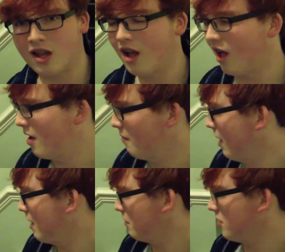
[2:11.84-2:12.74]
I'm
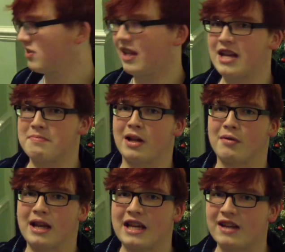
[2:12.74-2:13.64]
on the stairs, by the
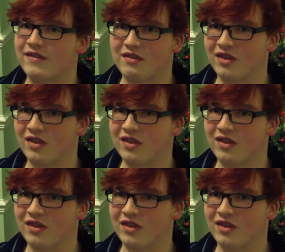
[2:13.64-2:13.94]
way, if you didn't